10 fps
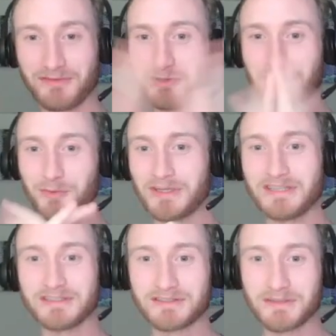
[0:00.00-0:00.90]
worried about having
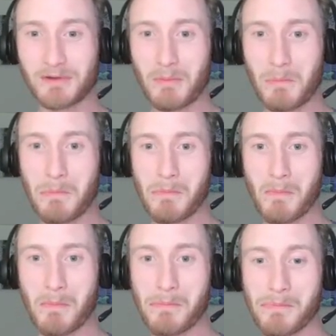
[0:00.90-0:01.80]
please. another roommate, is
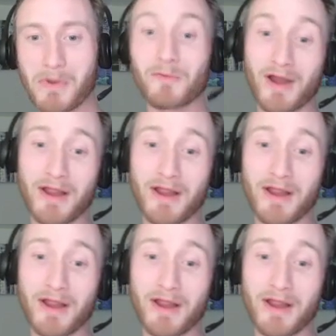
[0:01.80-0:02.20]
that what you're saying? So